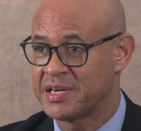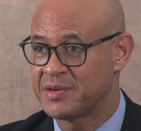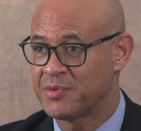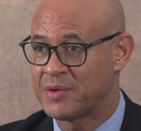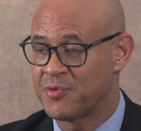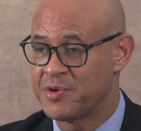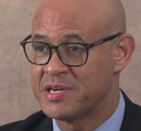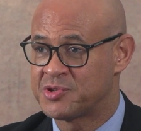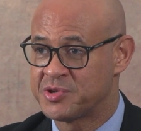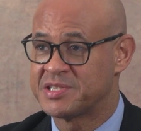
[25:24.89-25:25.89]
And
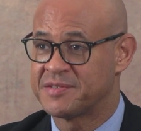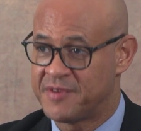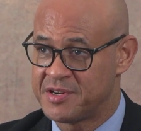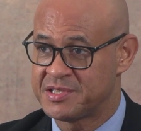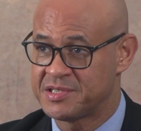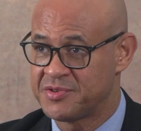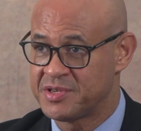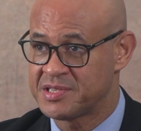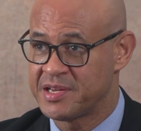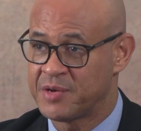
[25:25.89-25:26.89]
we treat it very
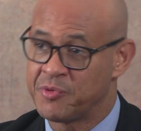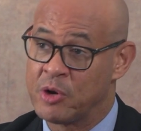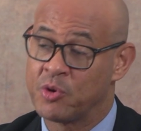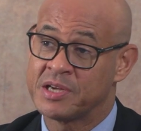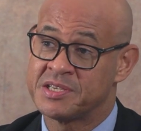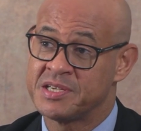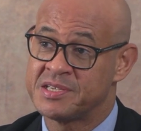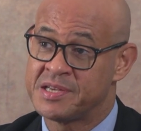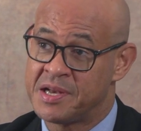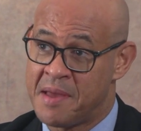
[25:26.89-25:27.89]
seriously, and we look at
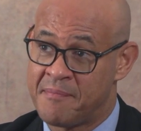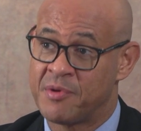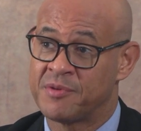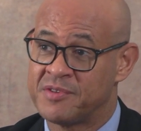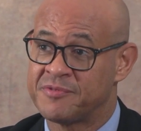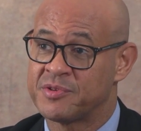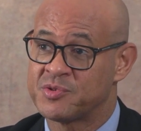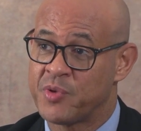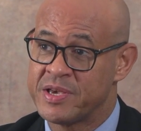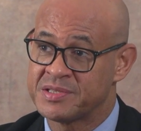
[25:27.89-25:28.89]
it in a number of
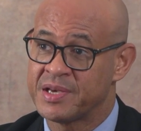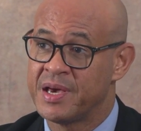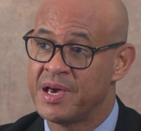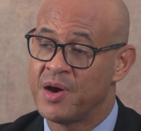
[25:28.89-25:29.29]
different ways.